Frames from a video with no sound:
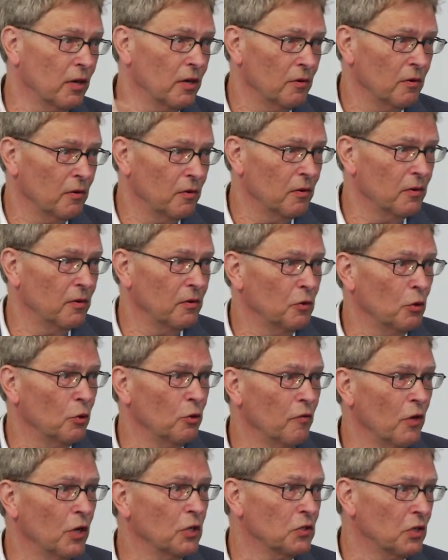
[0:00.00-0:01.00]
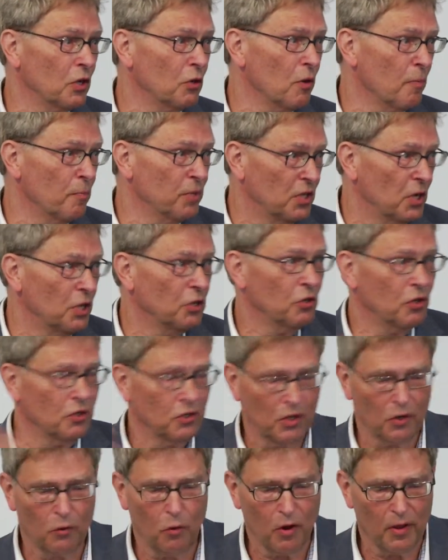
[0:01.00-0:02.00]
university
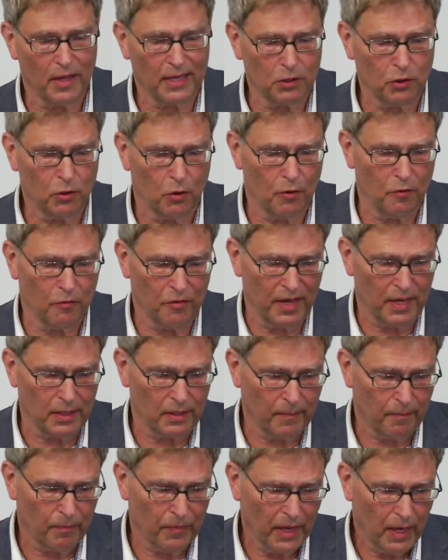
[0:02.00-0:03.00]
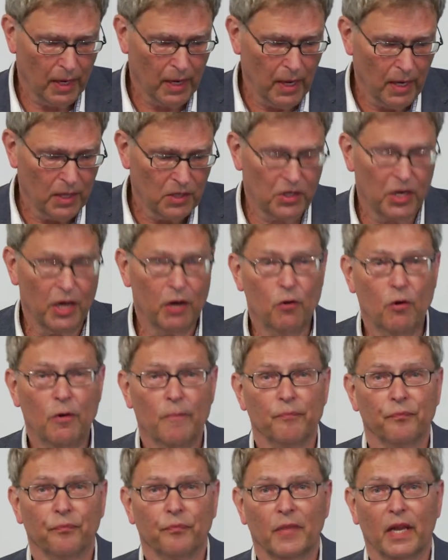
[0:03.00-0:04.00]
competitions and all that sort of things. So,
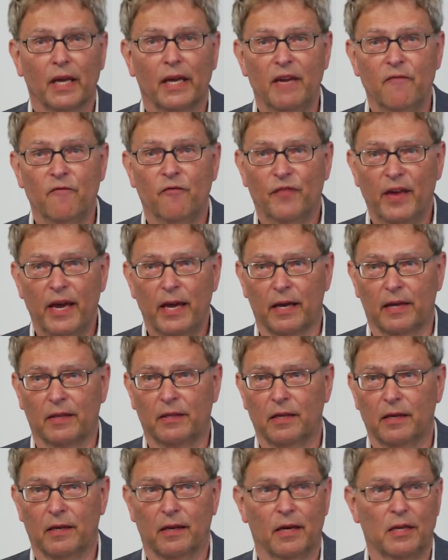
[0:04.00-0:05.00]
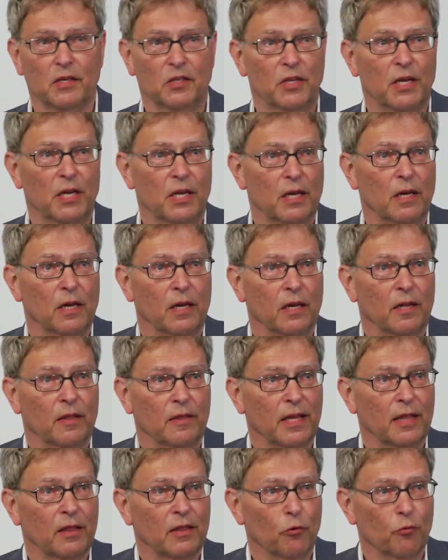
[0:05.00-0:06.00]
in fact, I see
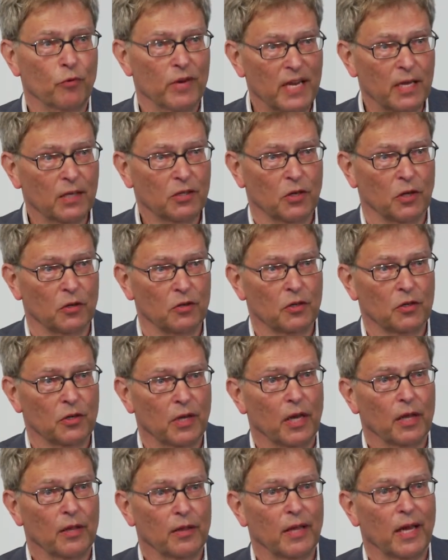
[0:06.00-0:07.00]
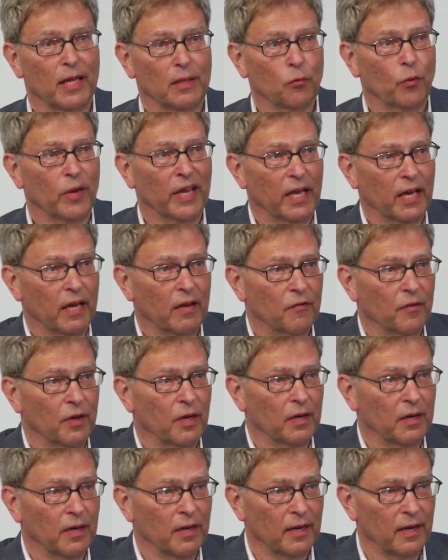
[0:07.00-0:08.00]
that the reasons that we have
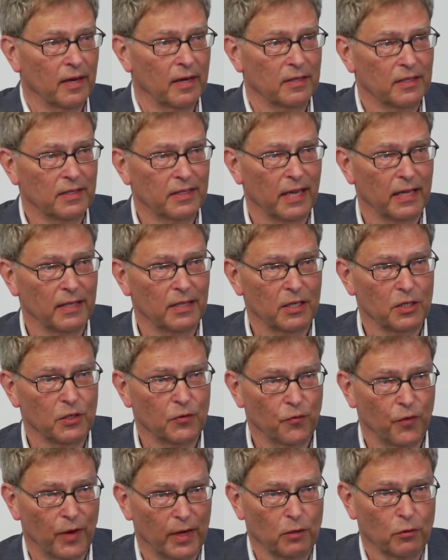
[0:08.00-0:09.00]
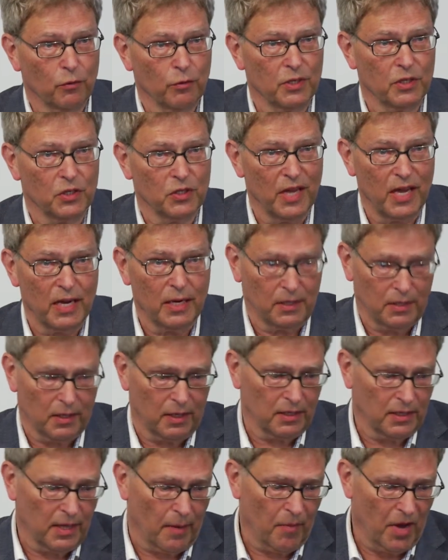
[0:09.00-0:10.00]
an unsatisfactory state
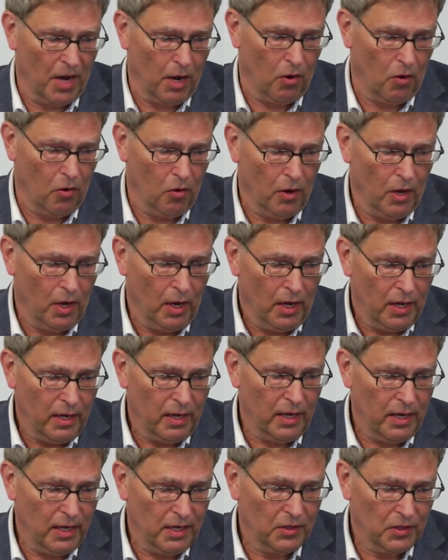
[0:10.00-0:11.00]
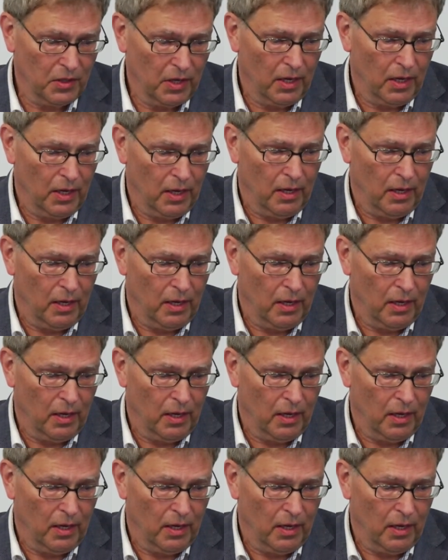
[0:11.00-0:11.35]
somehow is,